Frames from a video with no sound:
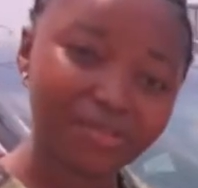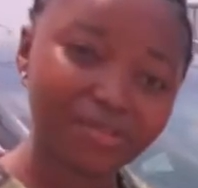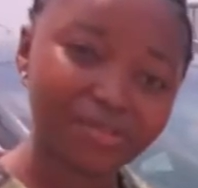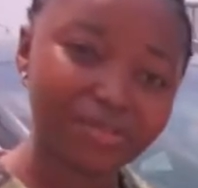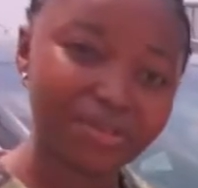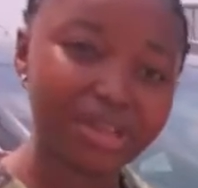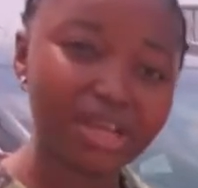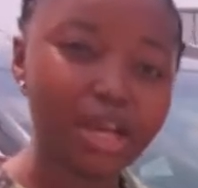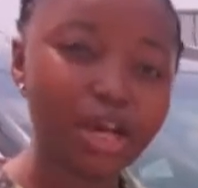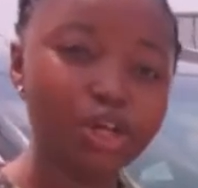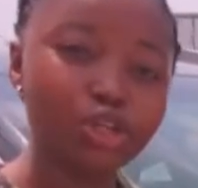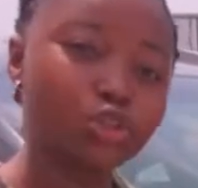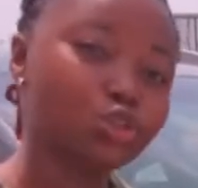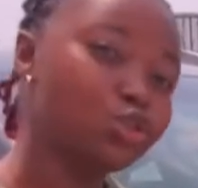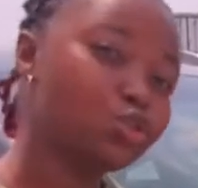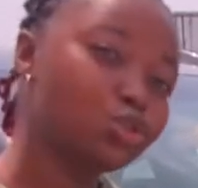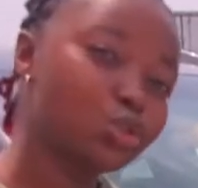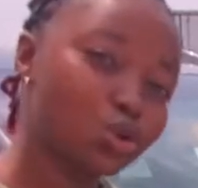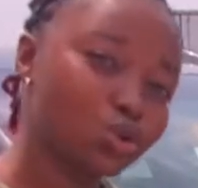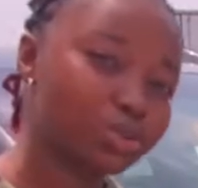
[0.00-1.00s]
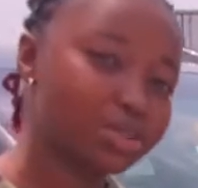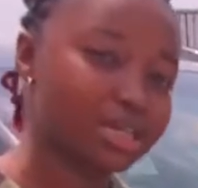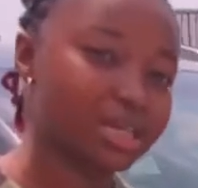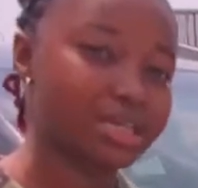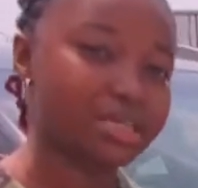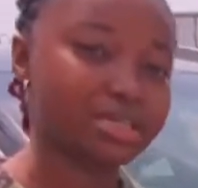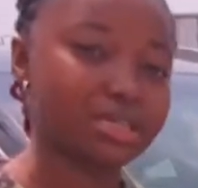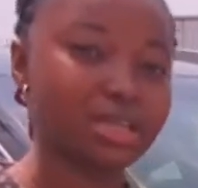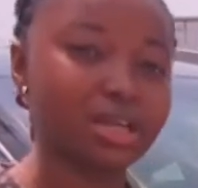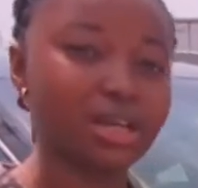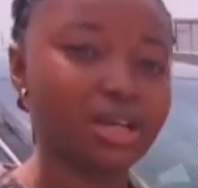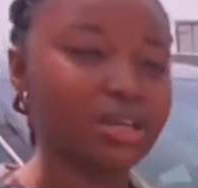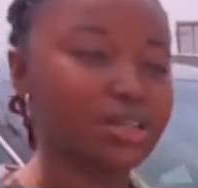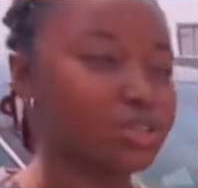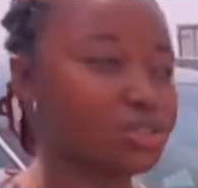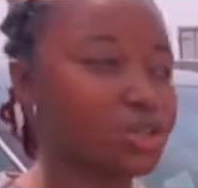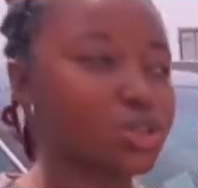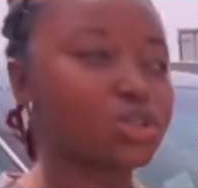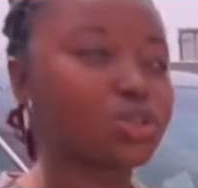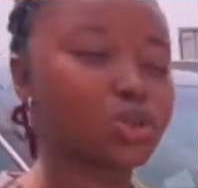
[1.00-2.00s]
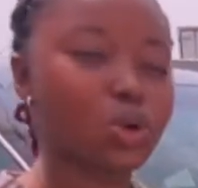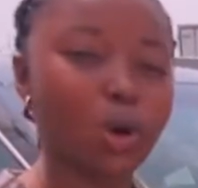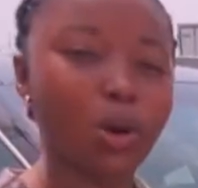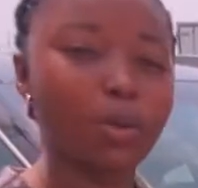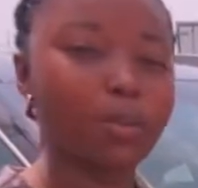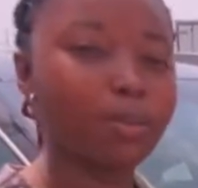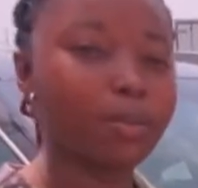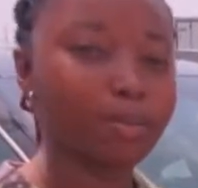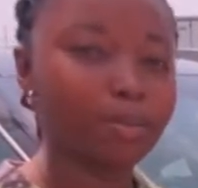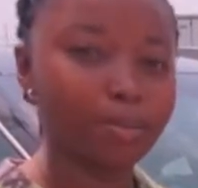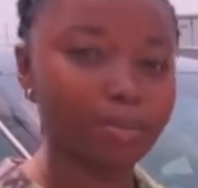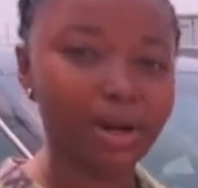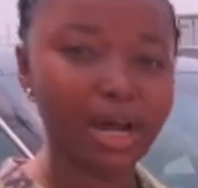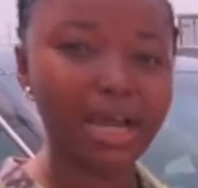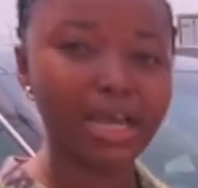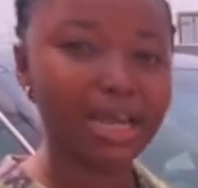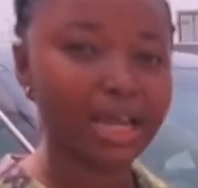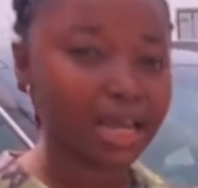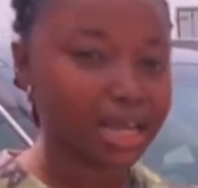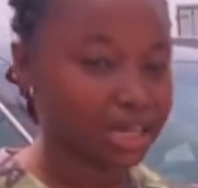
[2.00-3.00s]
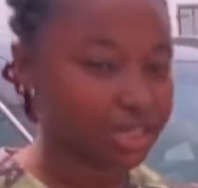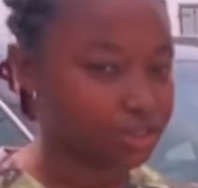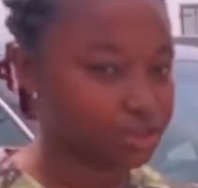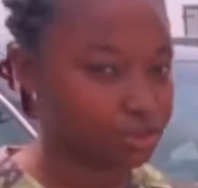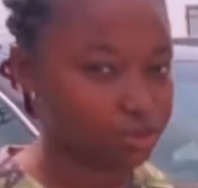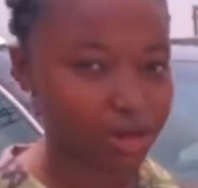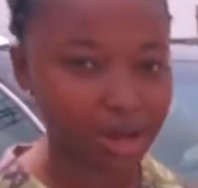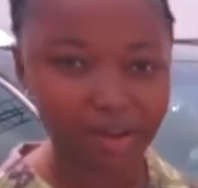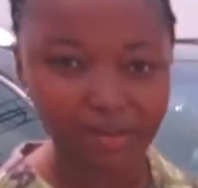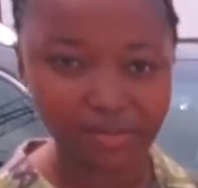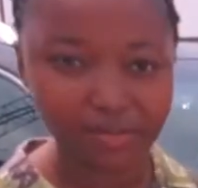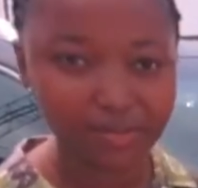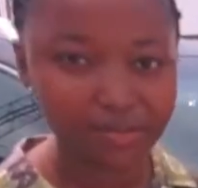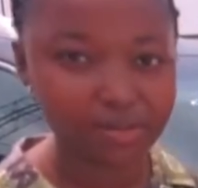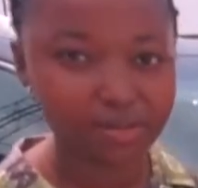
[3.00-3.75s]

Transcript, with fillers: free no dents just come buy and drive